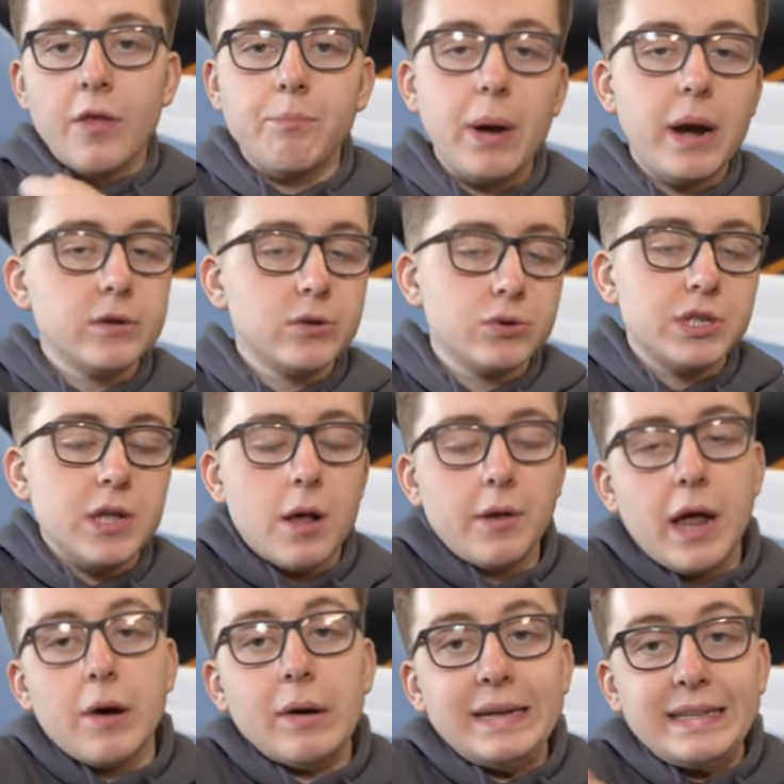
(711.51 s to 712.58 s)
Pairs were
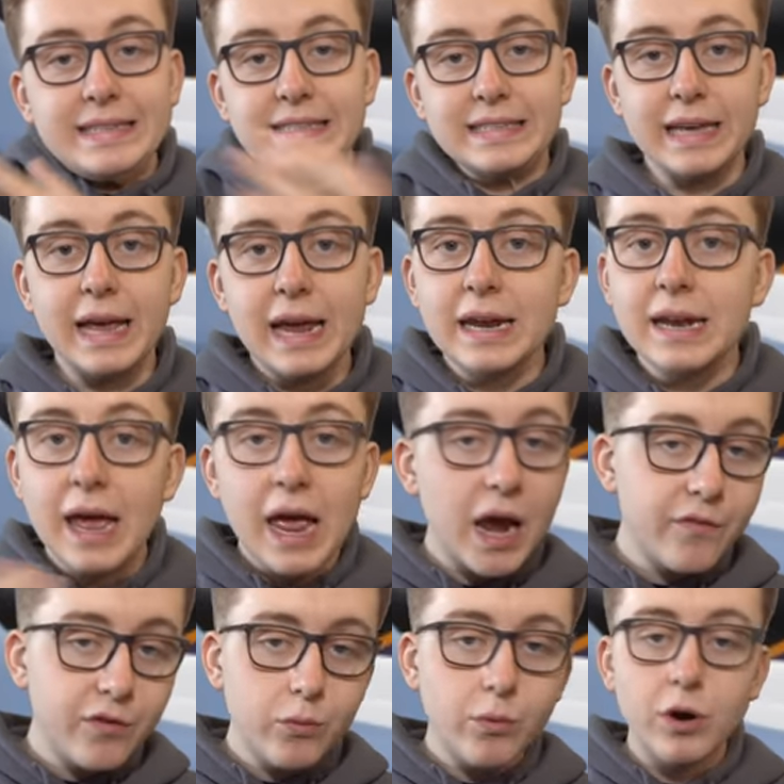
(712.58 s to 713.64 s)
selling out insane
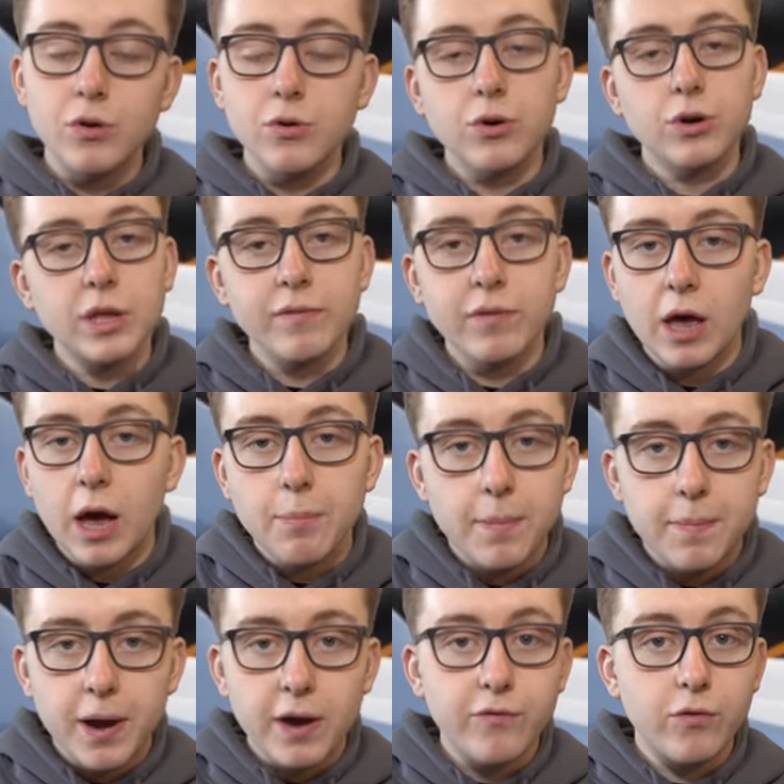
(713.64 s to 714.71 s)
everywhere. You couldn't even cop a
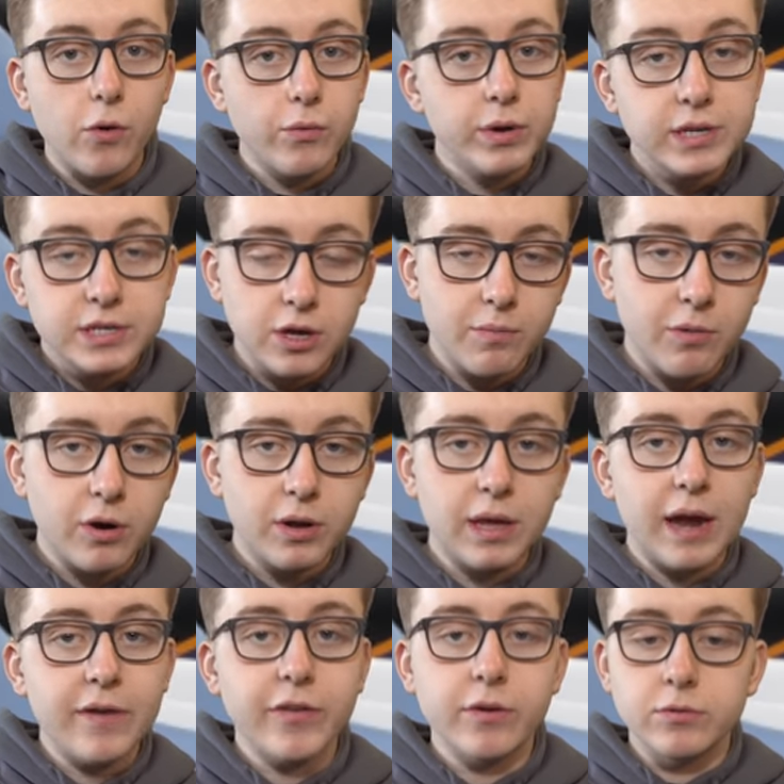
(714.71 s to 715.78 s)
pair for a resale
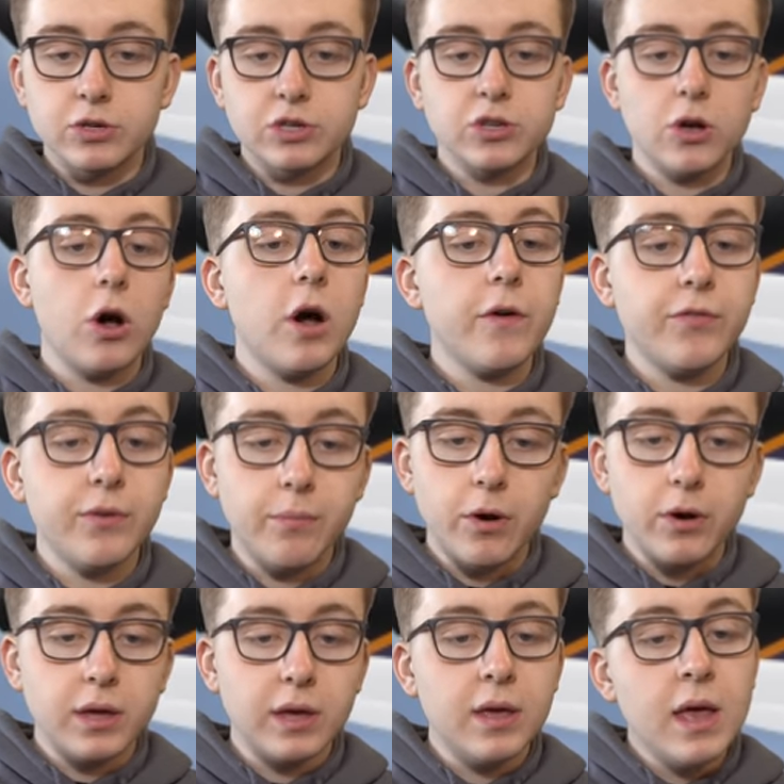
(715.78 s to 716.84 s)
market. Everything was just off the
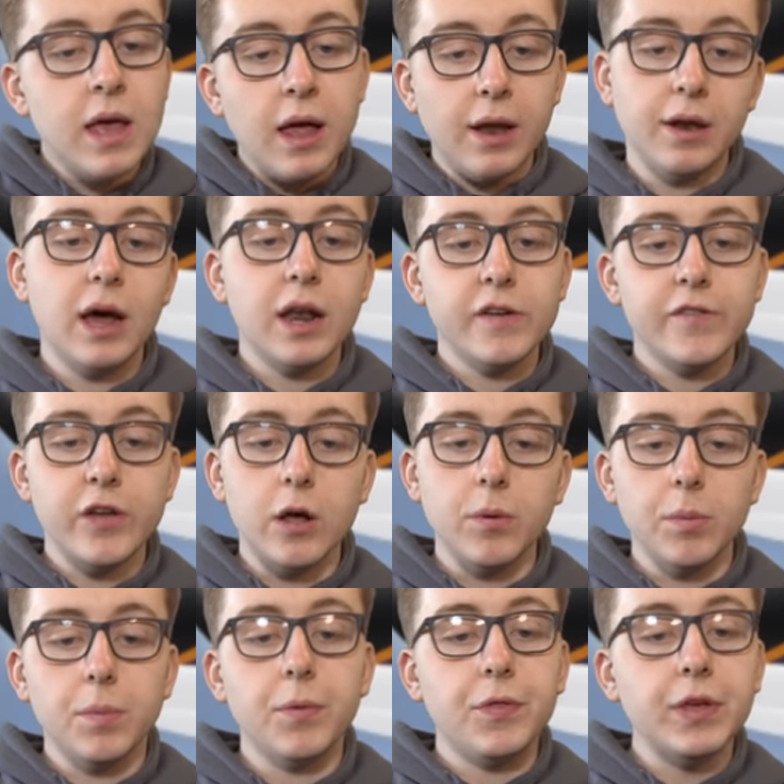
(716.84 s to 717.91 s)
market, not
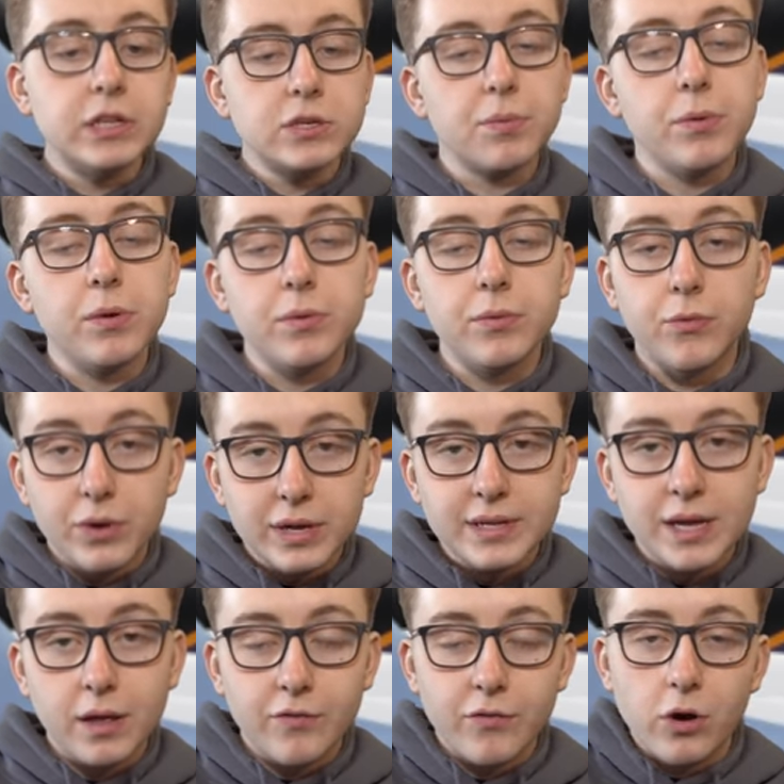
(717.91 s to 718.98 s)
available. These were
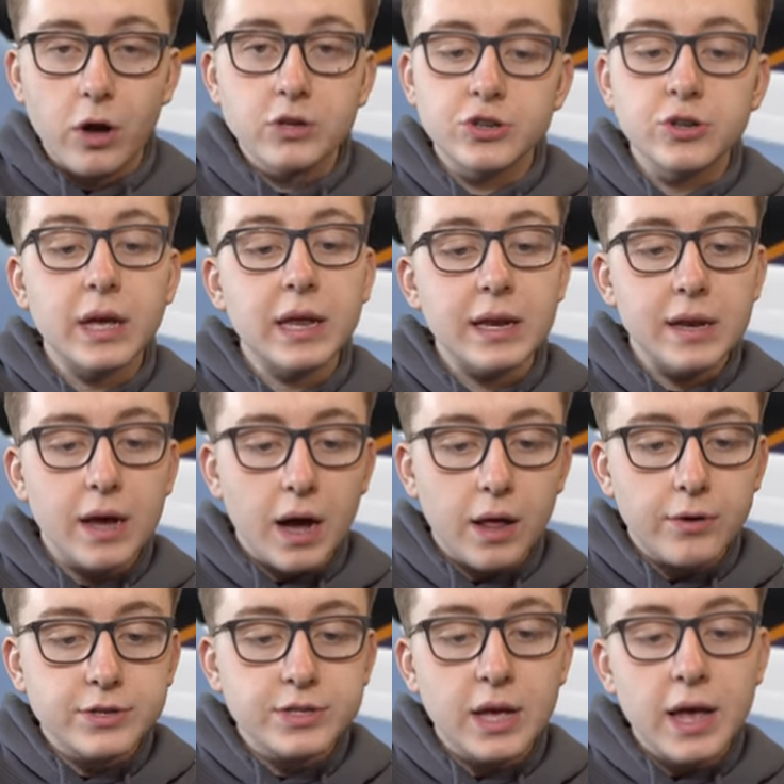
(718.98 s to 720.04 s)
retailing for
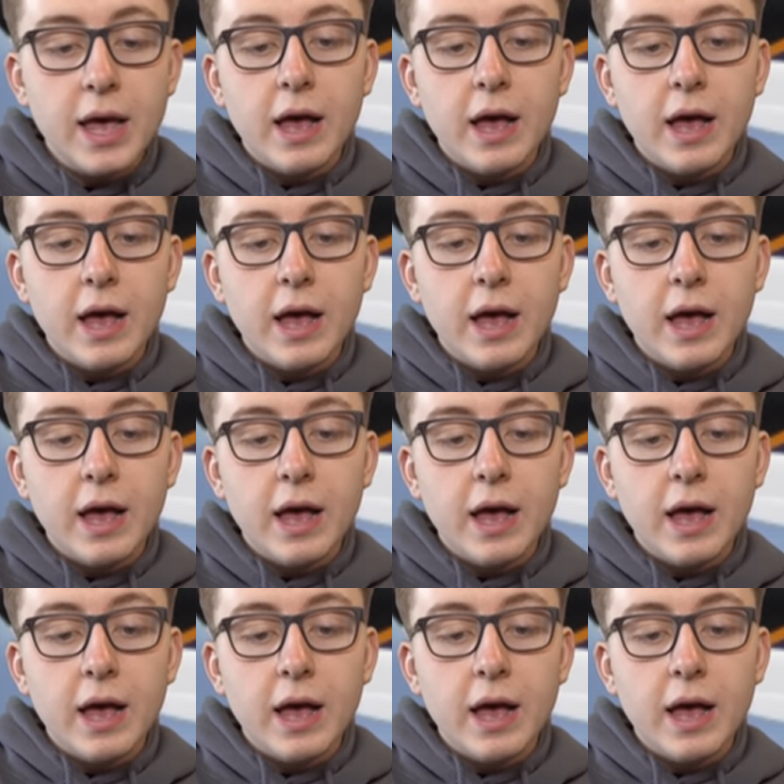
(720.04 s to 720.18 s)
$180.